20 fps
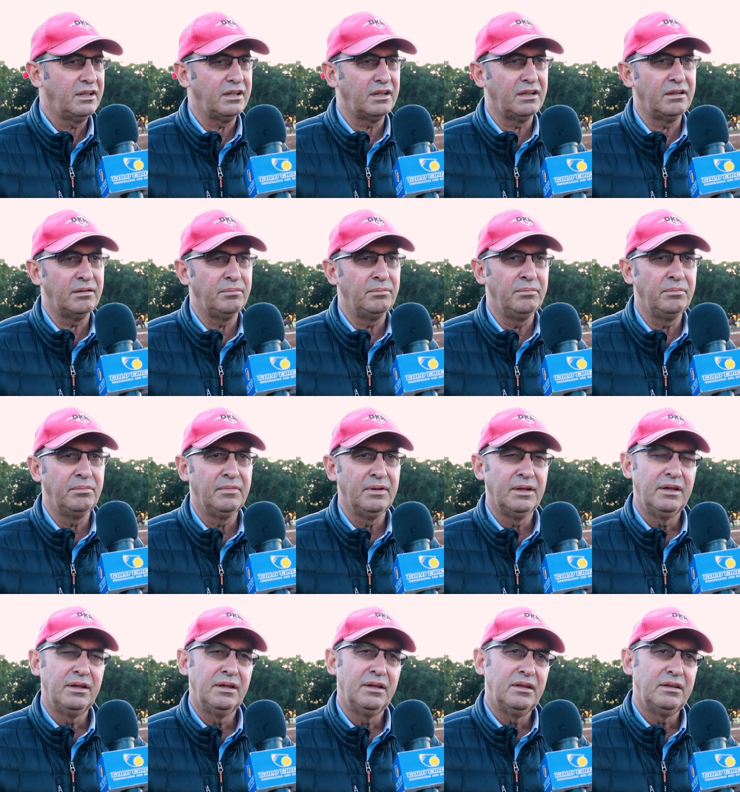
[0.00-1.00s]
Um,
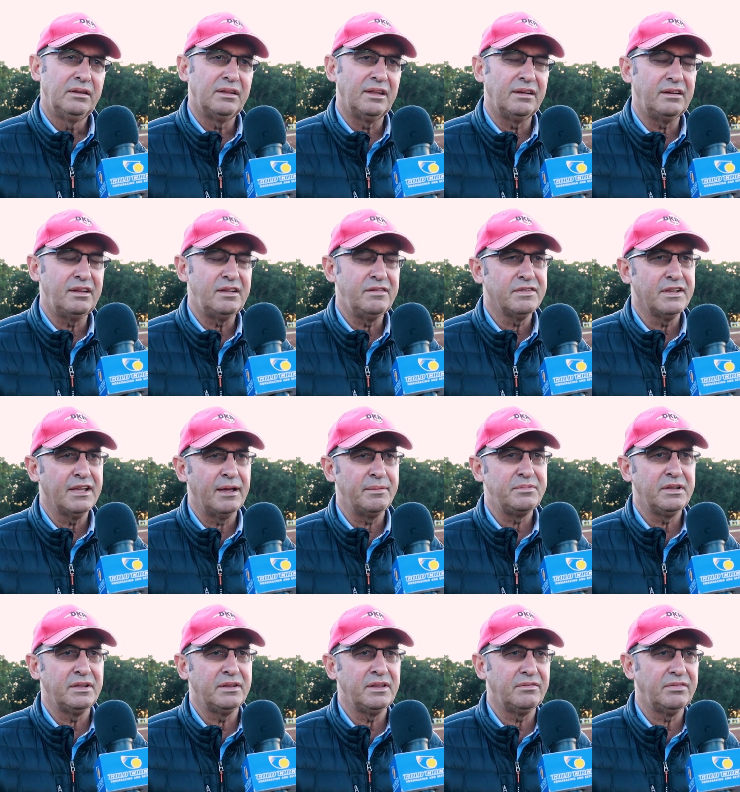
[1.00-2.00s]
they leave
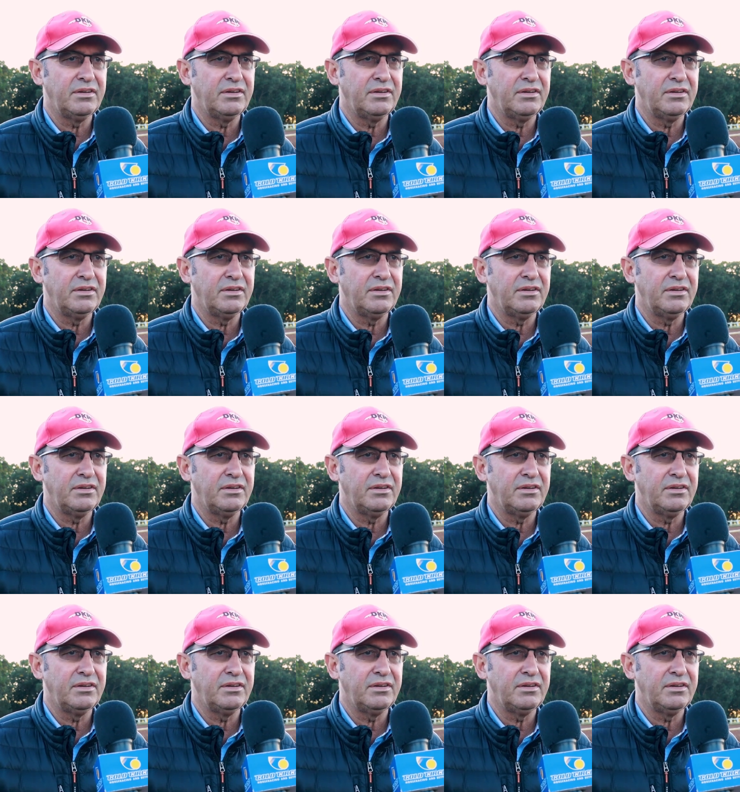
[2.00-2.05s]
Cape Town.